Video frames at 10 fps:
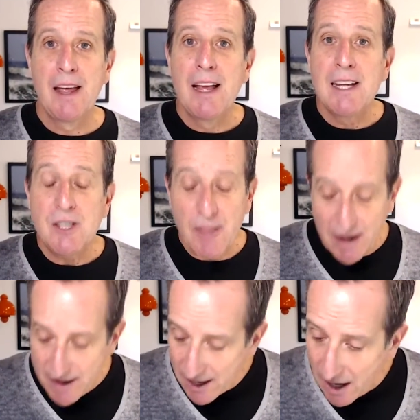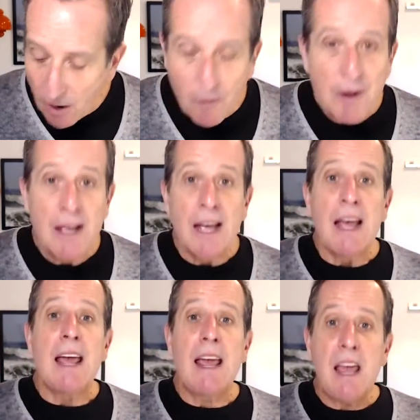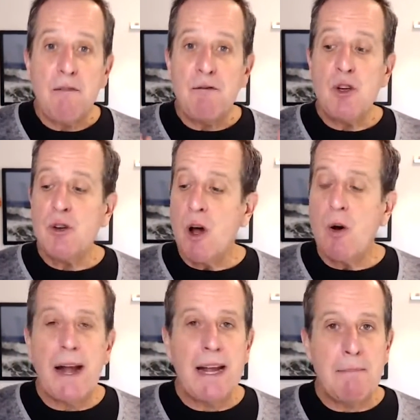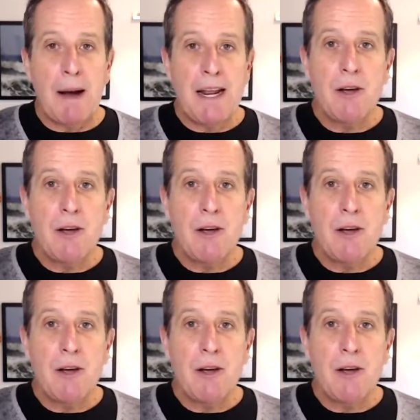So there you go. If you know anybody